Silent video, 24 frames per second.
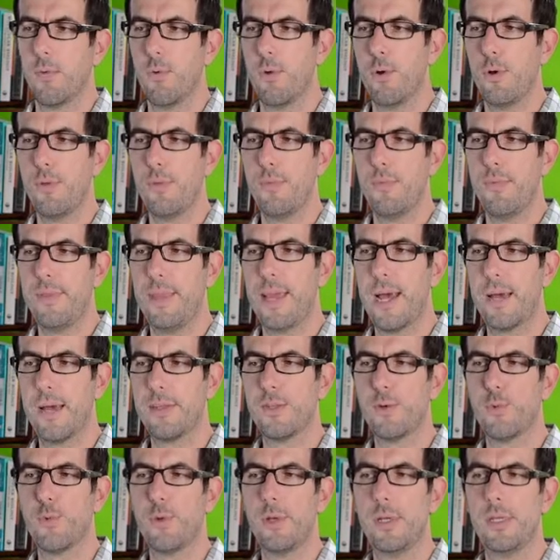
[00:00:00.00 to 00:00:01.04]
Well, now
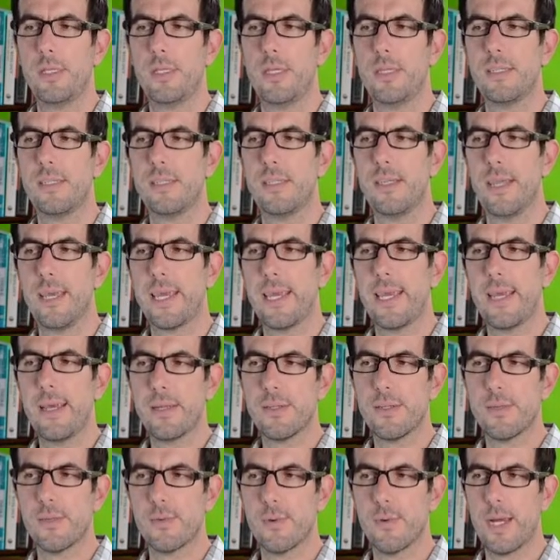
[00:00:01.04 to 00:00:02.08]
these are really easy to see they
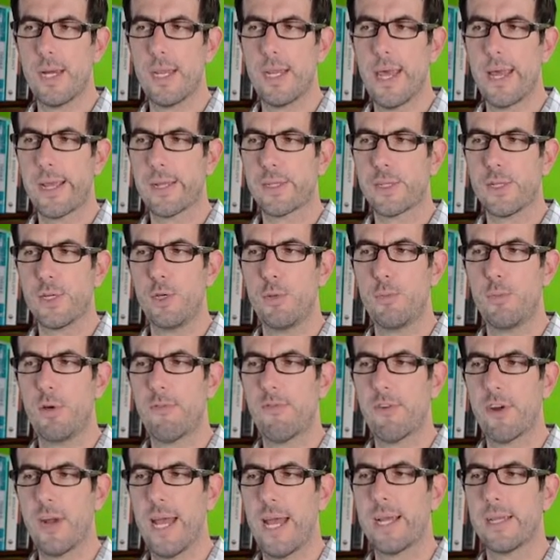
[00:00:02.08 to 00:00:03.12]
cancel, right? x cubed
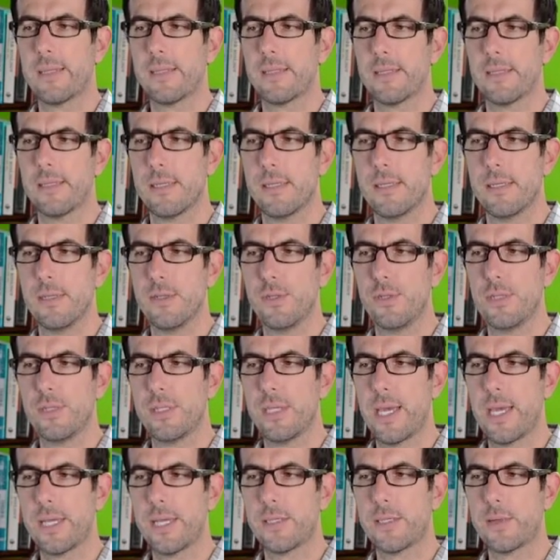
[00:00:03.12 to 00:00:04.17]
over x is
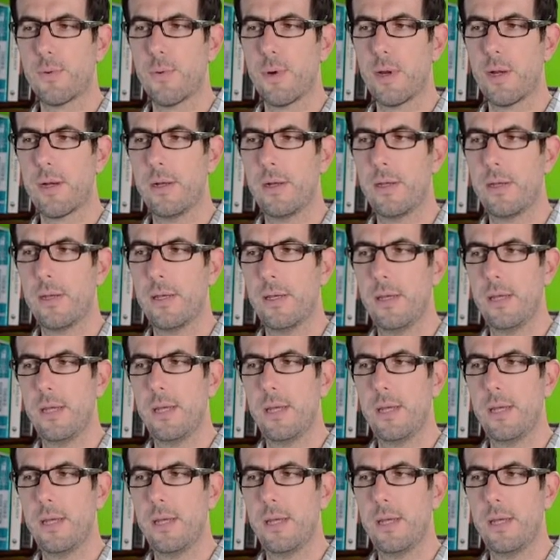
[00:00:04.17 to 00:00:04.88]
just x squared.